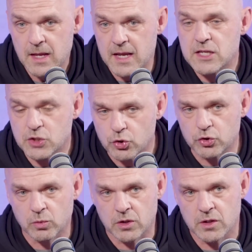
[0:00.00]
He's
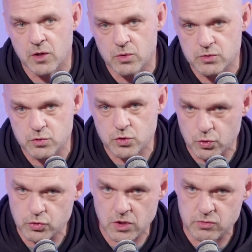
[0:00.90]
another one of those who
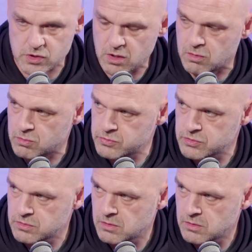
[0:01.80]
scores loads of goals